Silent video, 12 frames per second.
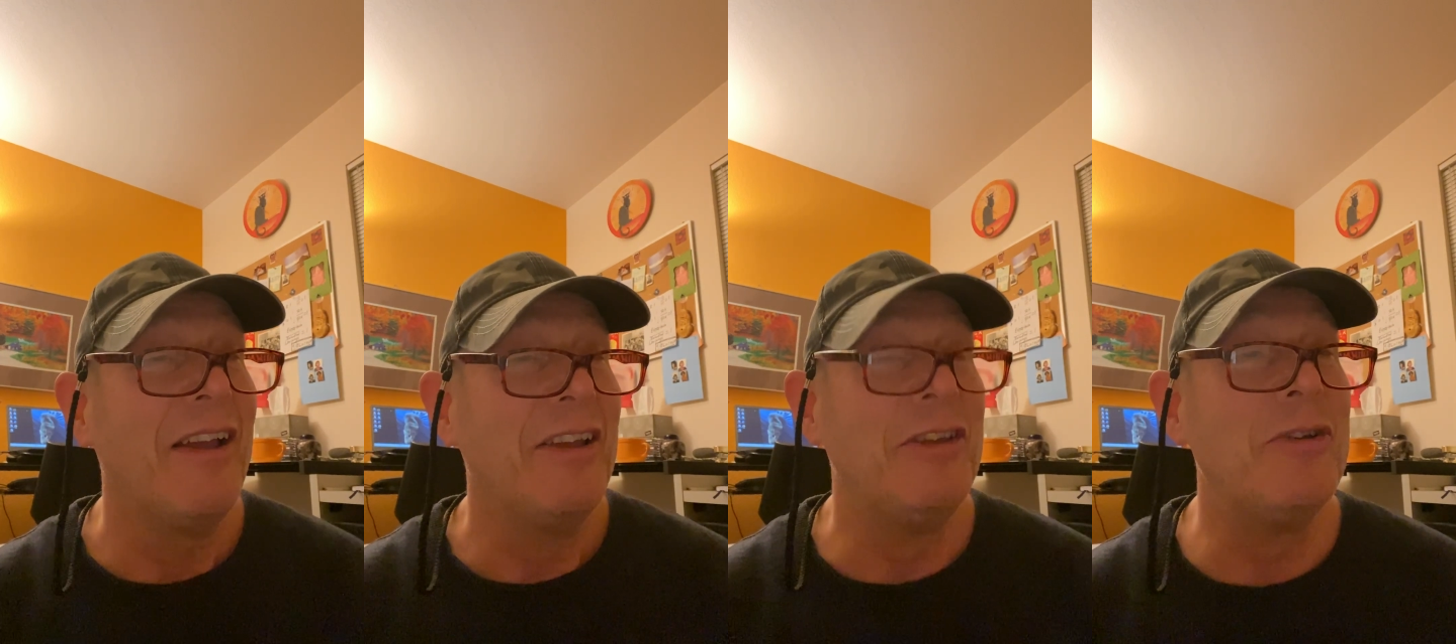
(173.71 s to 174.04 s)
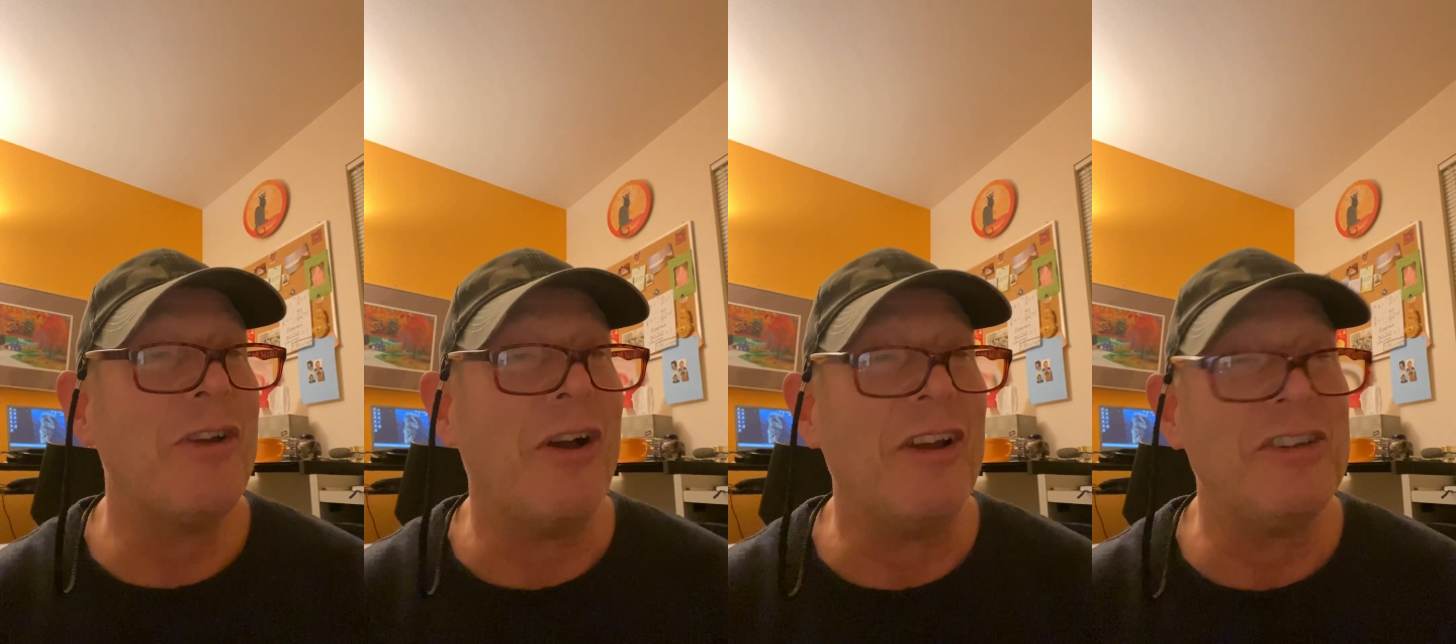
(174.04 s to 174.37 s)
you
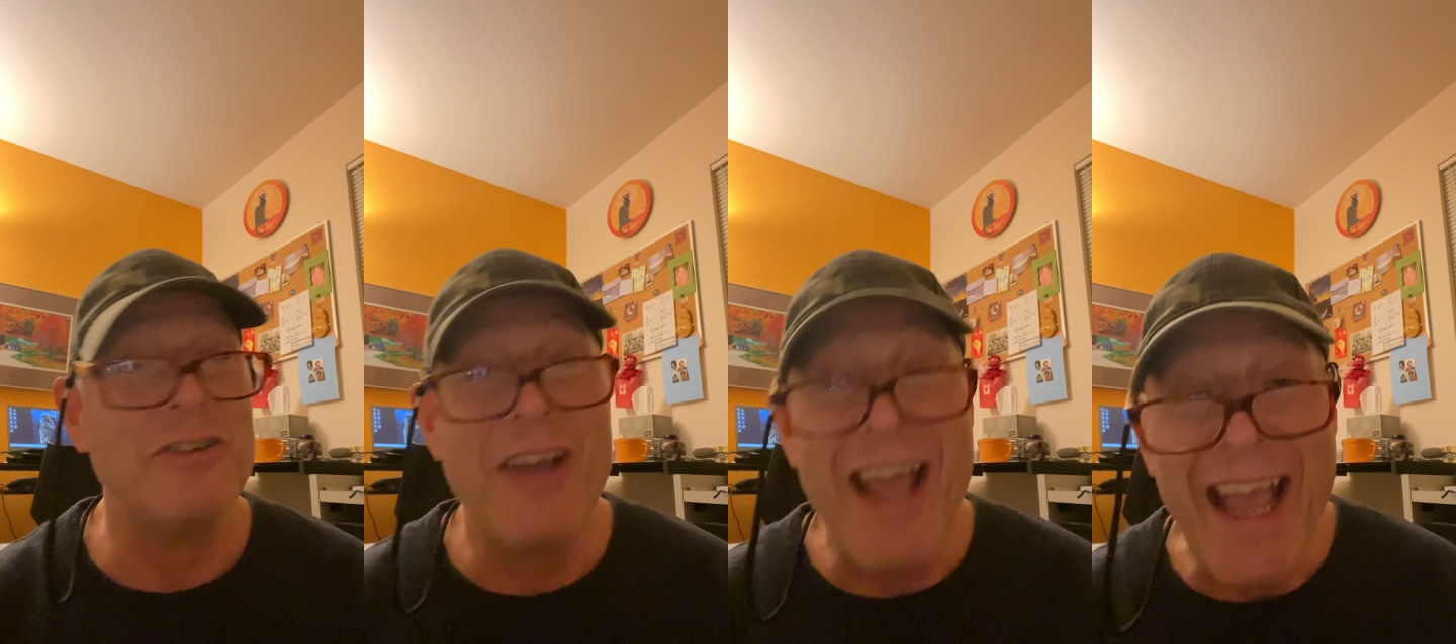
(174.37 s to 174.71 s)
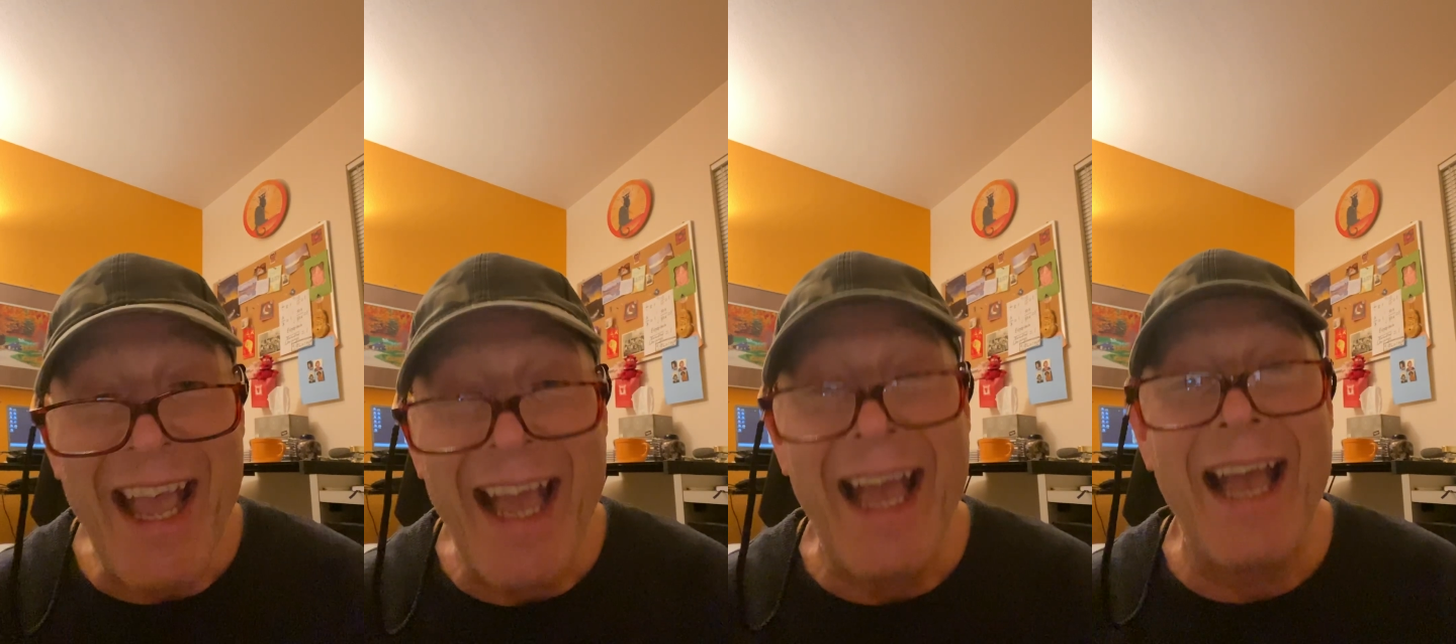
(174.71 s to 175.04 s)
cause you
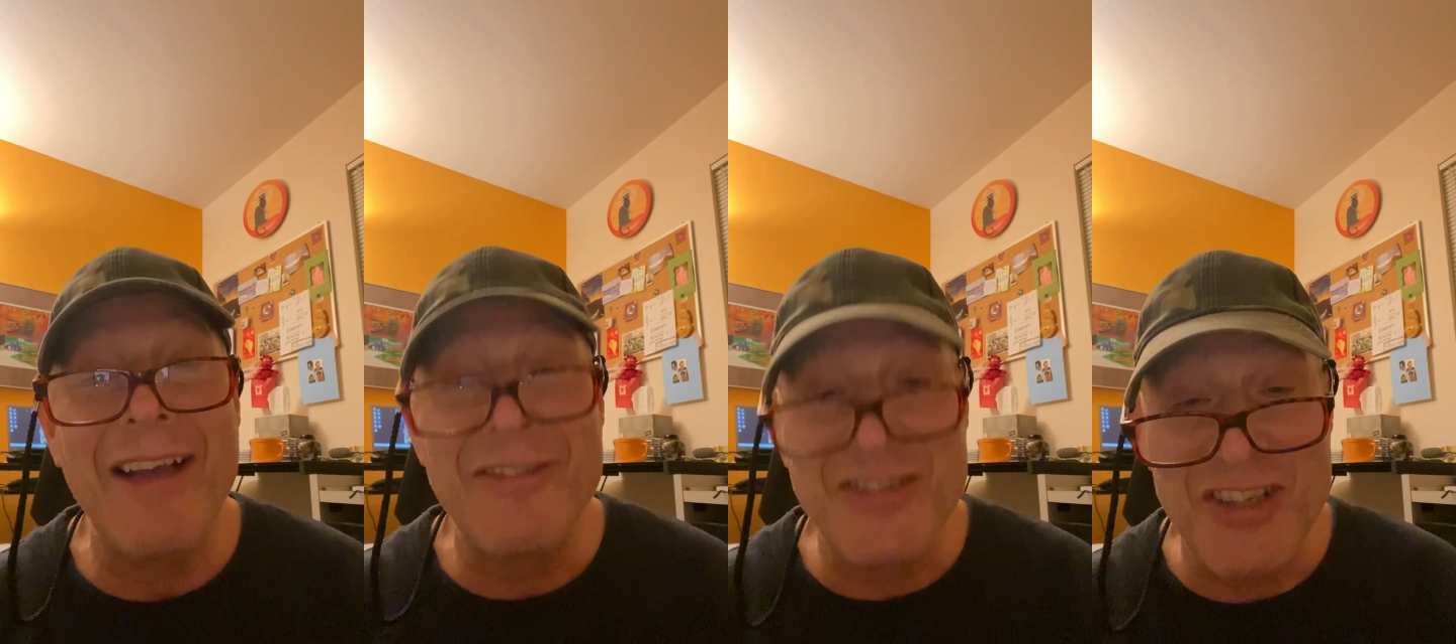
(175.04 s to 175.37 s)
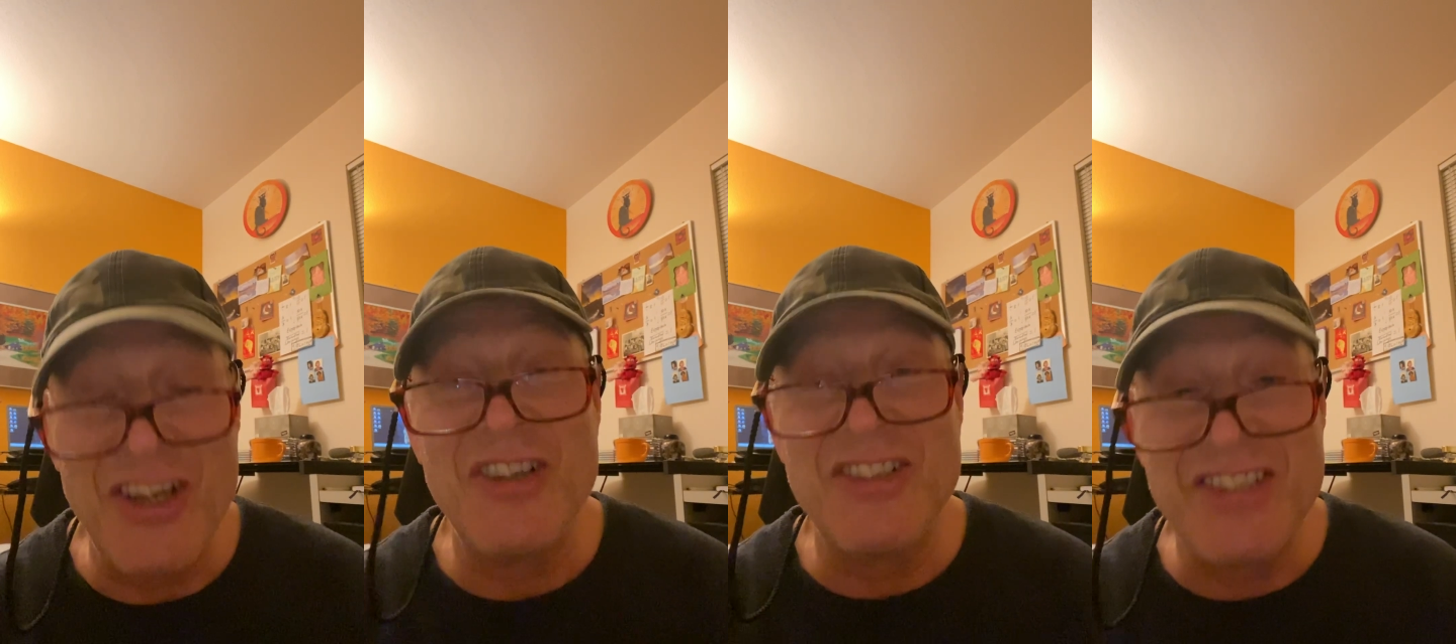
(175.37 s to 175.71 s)
have
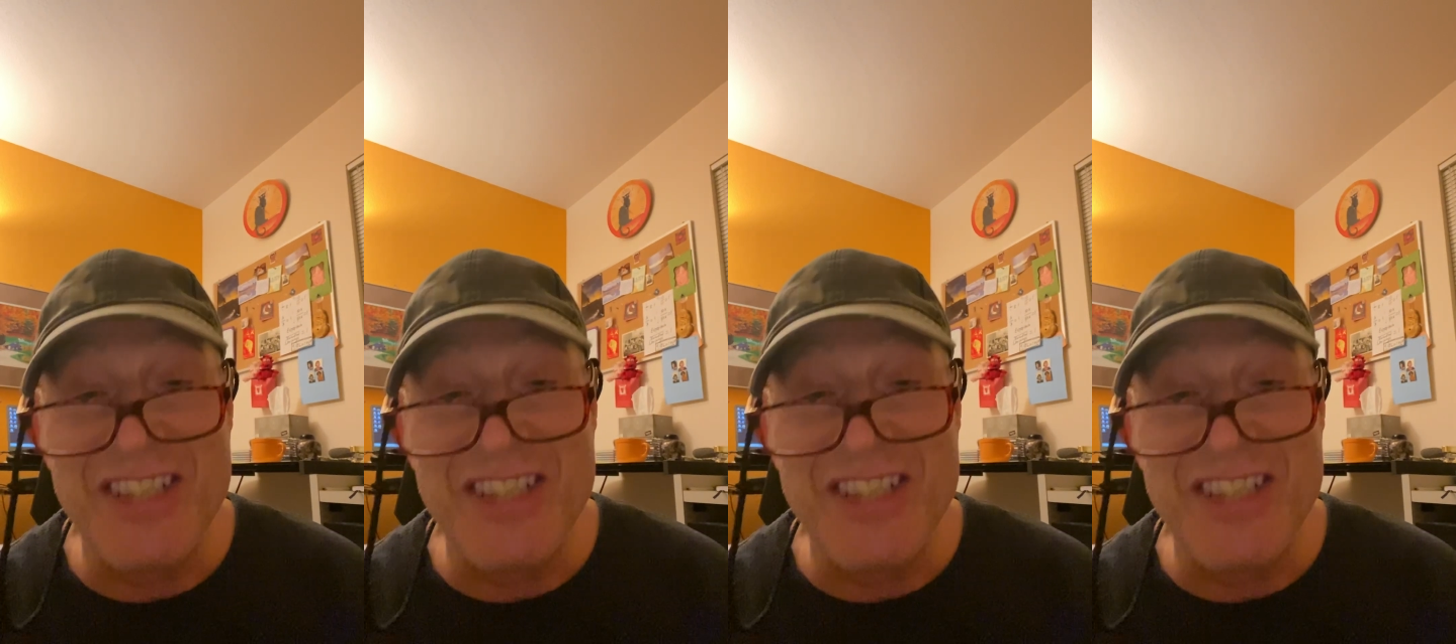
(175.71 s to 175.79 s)
to